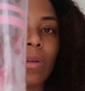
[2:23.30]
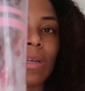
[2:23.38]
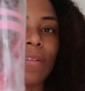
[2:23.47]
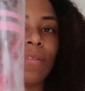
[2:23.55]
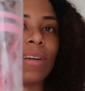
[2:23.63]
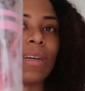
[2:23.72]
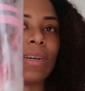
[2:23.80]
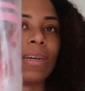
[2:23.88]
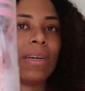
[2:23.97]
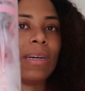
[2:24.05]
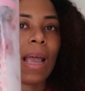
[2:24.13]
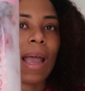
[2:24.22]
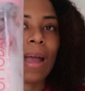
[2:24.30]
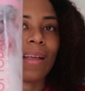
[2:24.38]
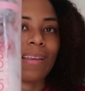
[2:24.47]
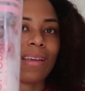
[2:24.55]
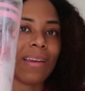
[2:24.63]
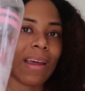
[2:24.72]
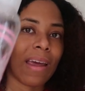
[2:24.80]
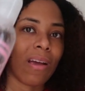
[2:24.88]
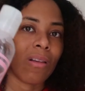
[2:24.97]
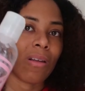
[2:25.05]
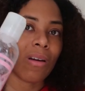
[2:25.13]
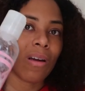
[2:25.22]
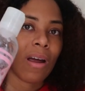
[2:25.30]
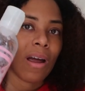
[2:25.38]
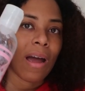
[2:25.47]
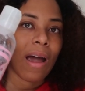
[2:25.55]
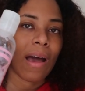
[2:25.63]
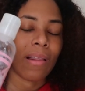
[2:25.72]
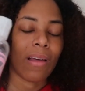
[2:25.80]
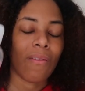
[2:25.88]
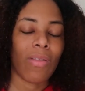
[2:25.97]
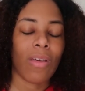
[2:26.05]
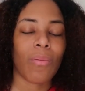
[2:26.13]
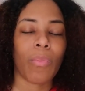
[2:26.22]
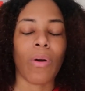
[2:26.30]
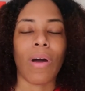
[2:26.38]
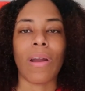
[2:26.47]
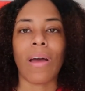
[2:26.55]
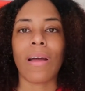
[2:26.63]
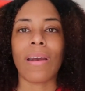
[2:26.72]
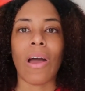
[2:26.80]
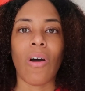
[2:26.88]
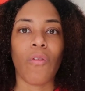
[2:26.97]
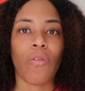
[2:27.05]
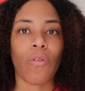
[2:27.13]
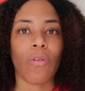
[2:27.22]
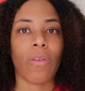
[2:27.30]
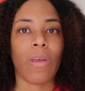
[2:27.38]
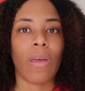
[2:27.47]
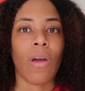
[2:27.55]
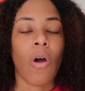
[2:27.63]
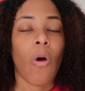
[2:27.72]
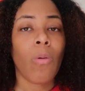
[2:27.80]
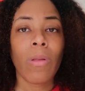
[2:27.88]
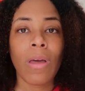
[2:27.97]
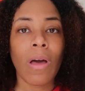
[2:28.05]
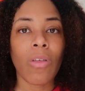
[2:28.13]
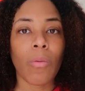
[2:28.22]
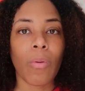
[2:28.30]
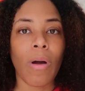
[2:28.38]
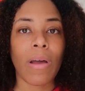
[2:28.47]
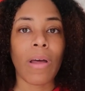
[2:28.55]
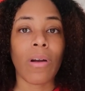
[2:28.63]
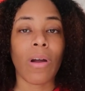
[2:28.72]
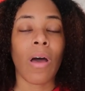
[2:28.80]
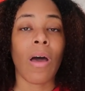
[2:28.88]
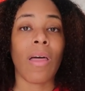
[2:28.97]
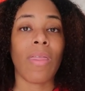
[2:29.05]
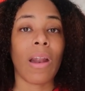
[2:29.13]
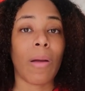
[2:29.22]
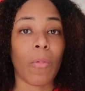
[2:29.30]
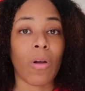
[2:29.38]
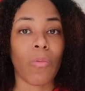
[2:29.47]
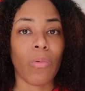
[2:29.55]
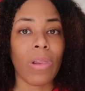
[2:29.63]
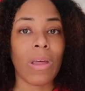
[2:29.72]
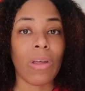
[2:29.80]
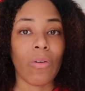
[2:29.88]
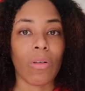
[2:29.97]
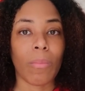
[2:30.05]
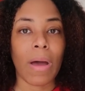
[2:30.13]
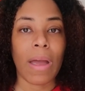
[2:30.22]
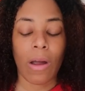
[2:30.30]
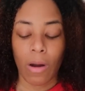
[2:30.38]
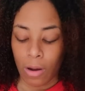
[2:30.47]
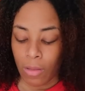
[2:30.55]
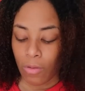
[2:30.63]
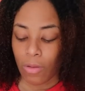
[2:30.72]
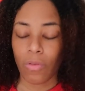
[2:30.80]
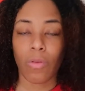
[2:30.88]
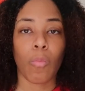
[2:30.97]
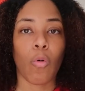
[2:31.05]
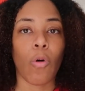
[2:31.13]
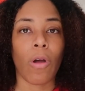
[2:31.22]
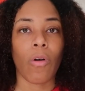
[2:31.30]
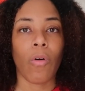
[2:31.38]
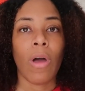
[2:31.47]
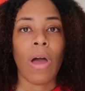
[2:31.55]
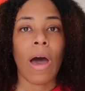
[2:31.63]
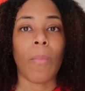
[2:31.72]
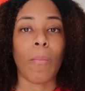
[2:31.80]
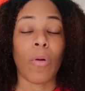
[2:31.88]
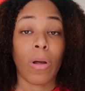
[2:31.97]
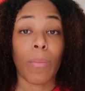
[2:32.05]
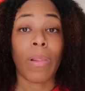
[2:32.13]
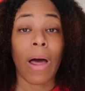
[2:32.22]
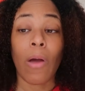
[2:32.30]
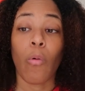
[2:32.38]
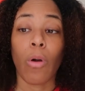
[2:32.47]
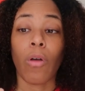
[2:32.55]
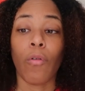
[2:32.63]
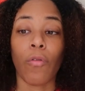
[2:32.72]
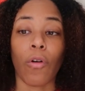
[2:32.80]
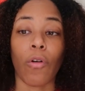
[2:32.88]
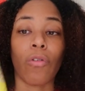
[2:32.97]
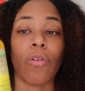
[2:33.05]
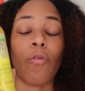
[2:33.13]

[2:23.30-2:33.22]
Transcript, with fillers: Leave-In and Detangler. I love this product. Now for the only other product uh, that I'm gonna really use in my hair other than some oil, um, I'm, gonna apply oil first.